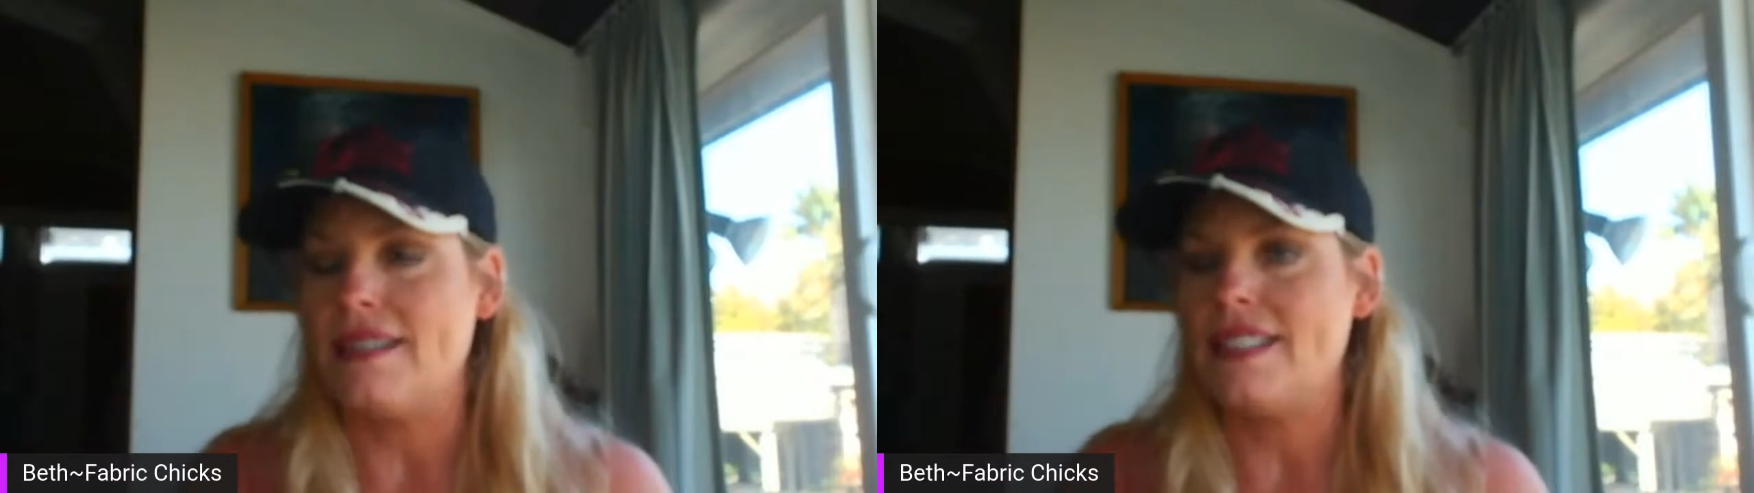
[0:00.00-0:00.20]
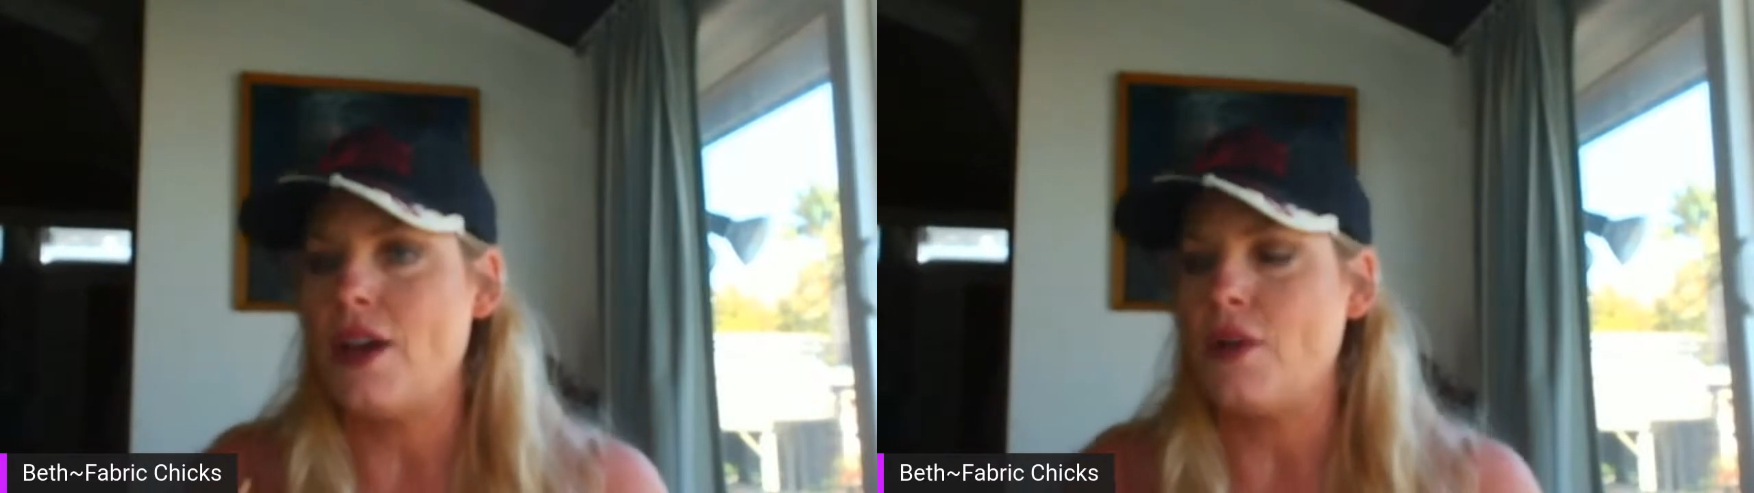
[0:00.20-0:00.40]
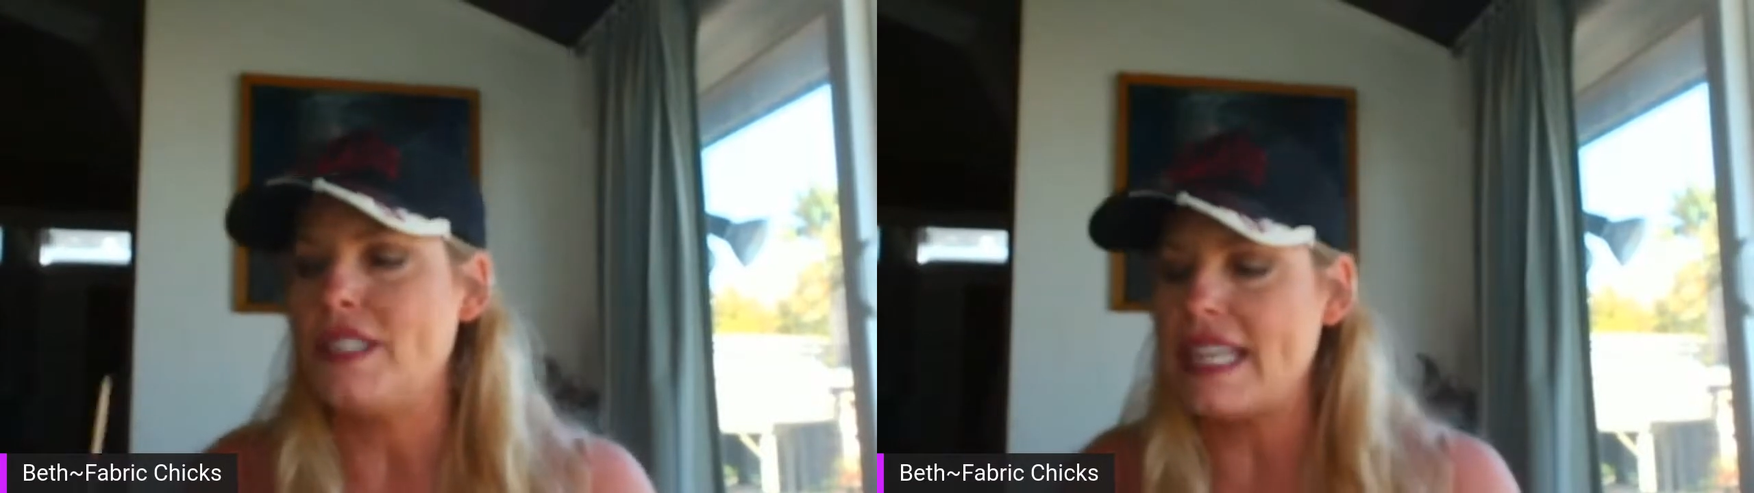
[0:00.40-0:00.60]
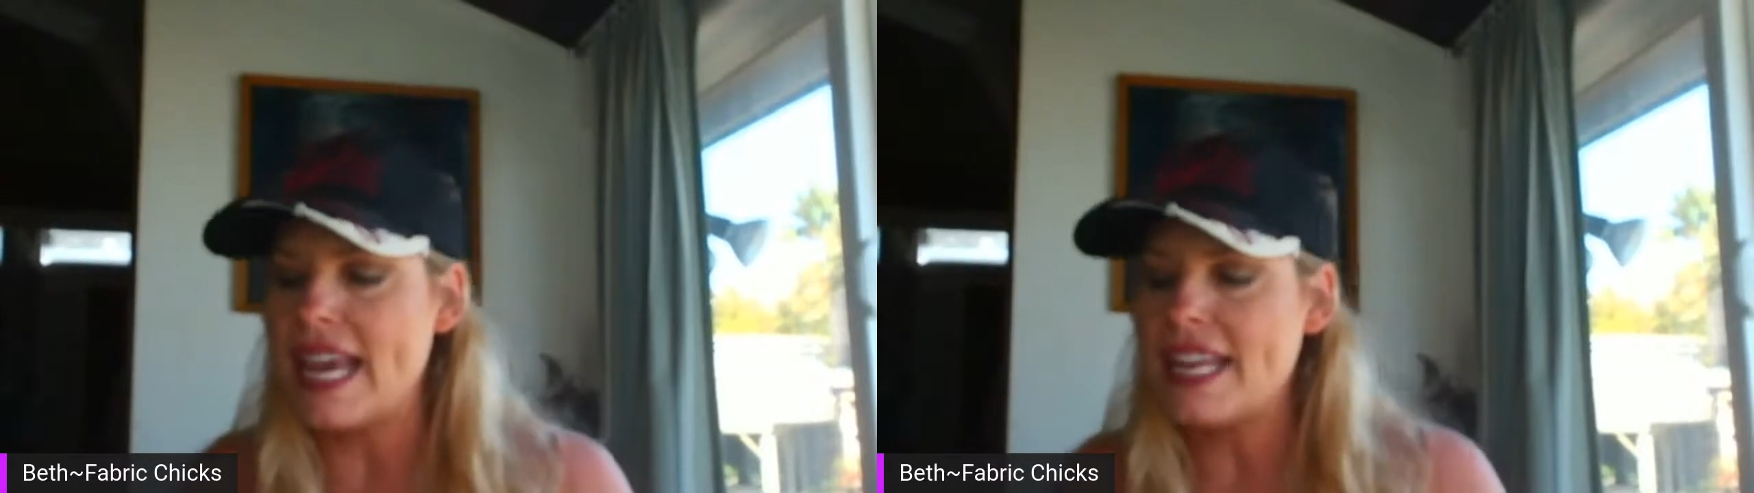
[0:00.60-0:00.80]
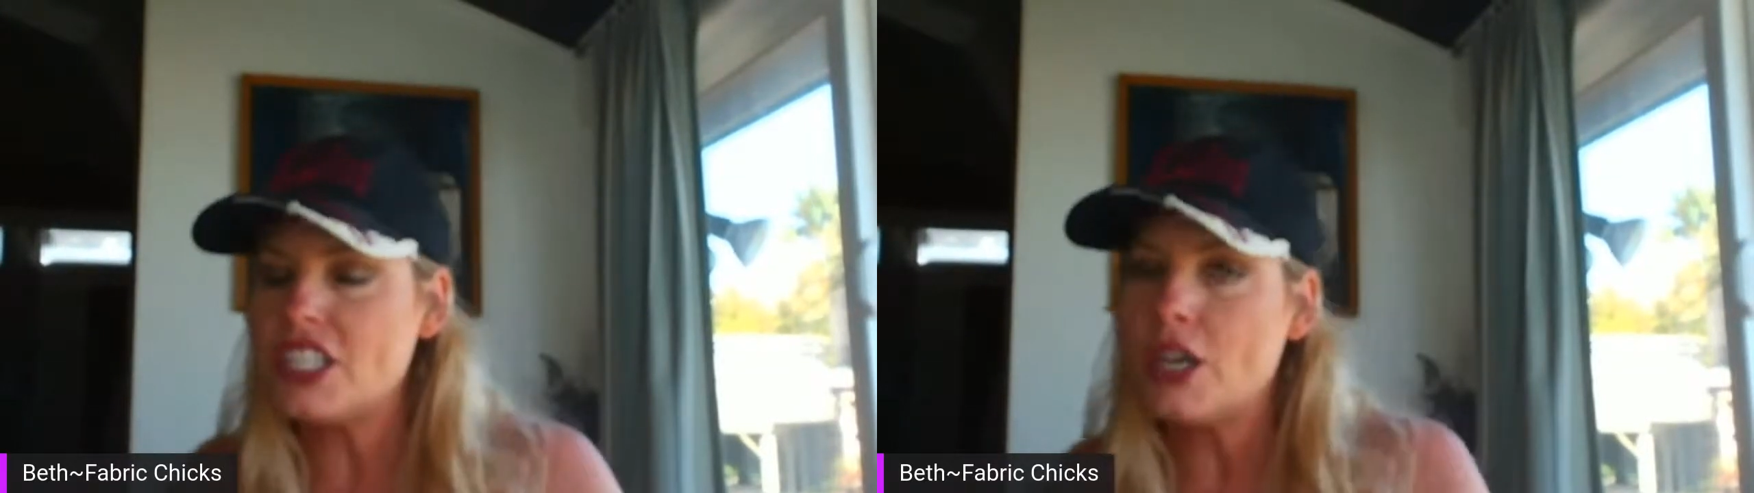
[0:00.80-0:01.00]
So
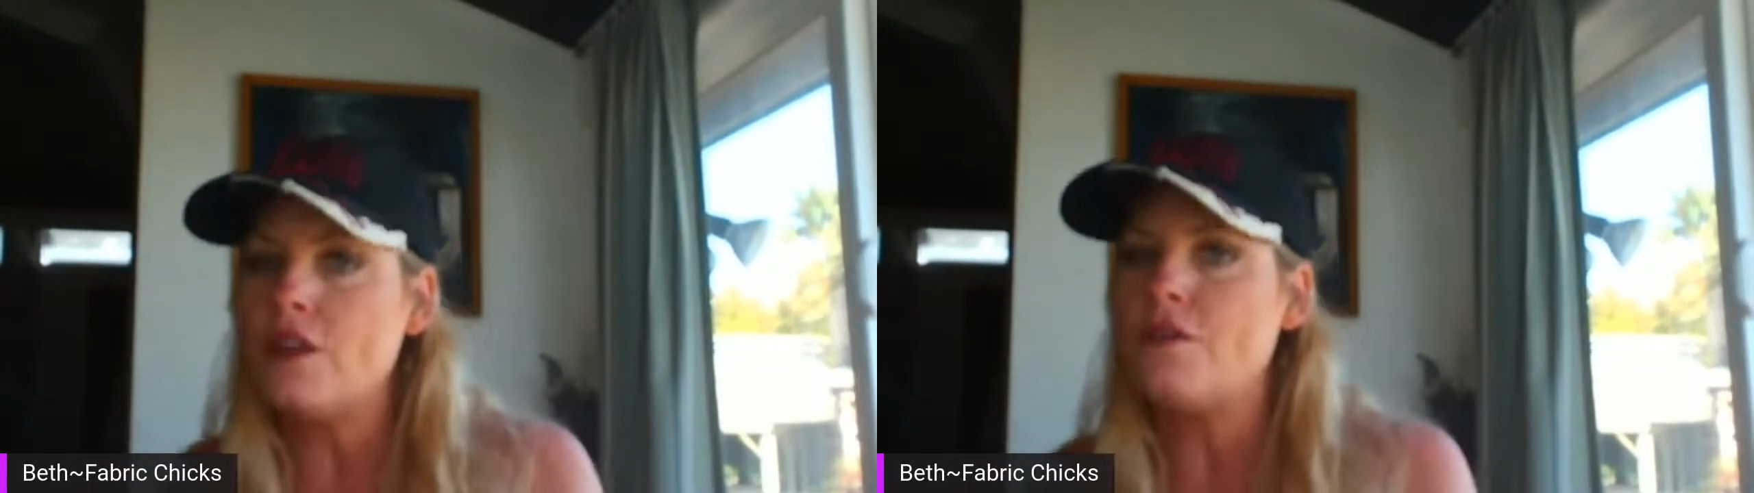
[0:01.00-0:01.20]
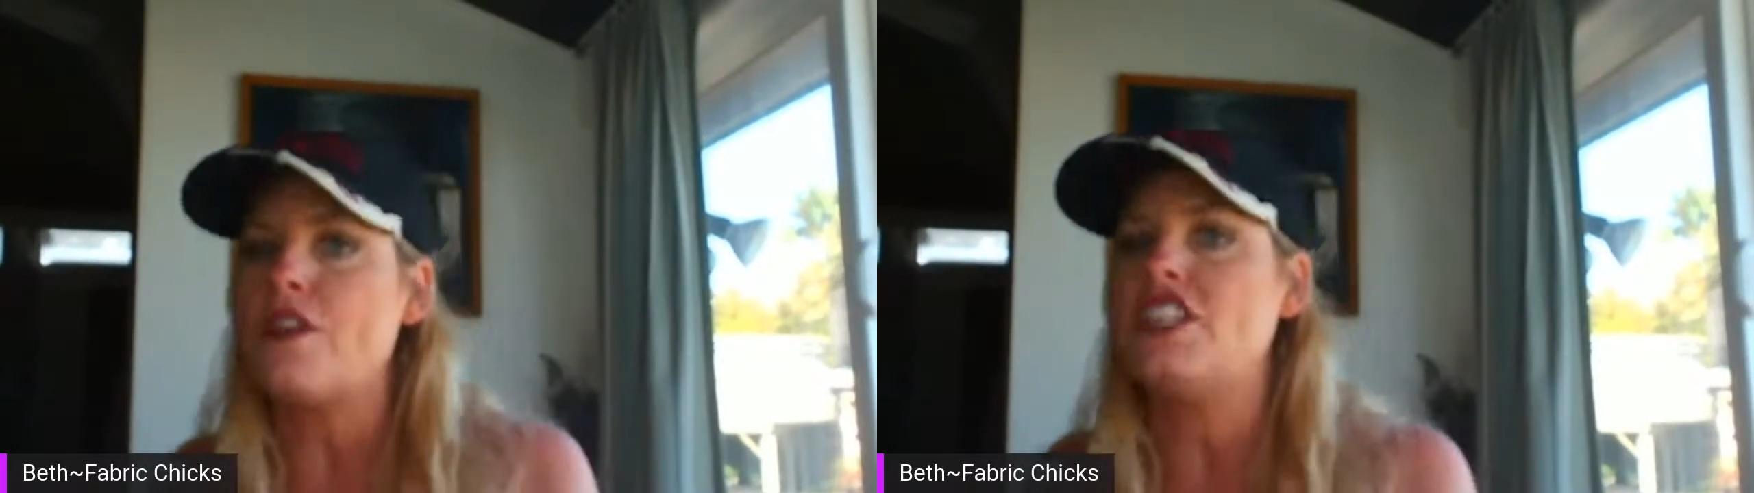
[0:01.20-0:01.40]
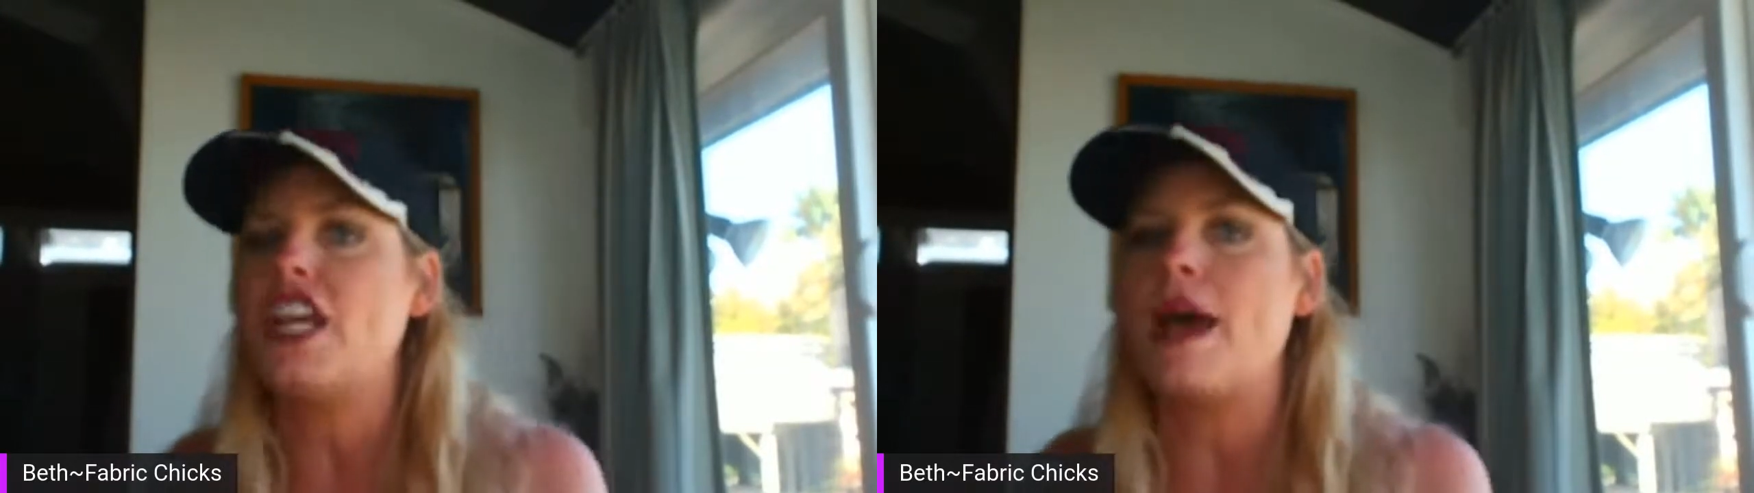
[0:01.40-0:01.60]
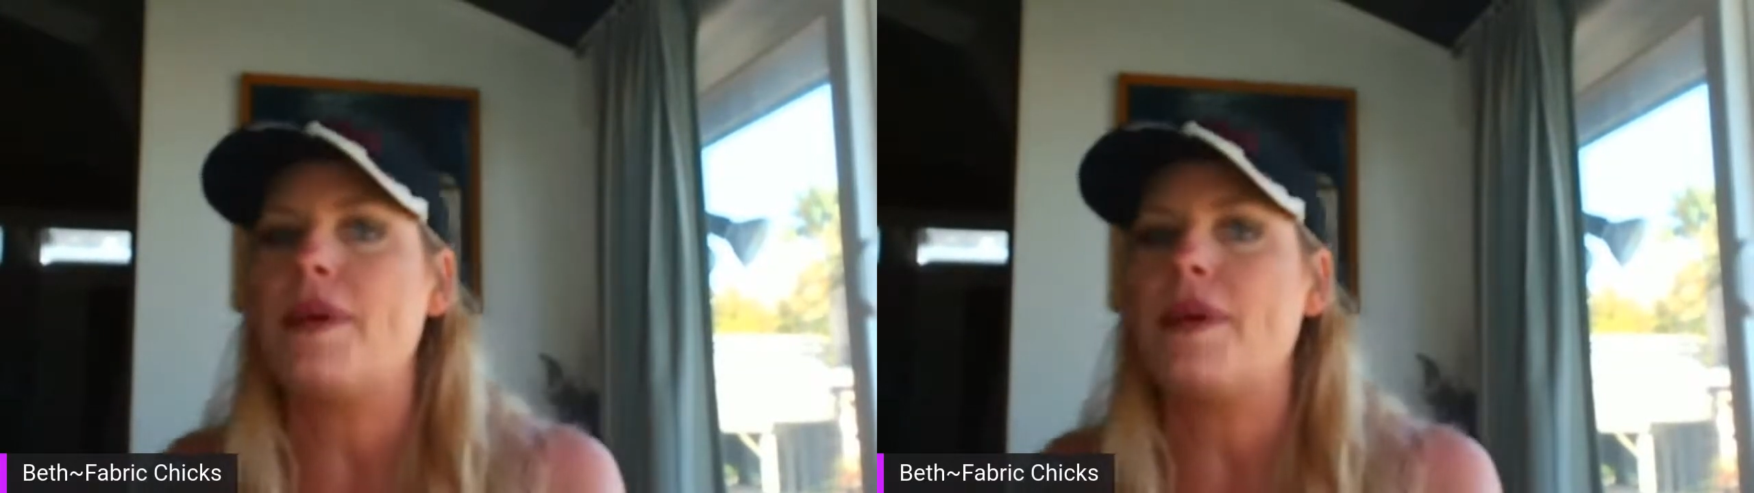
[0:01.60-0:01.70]
stay tuned for the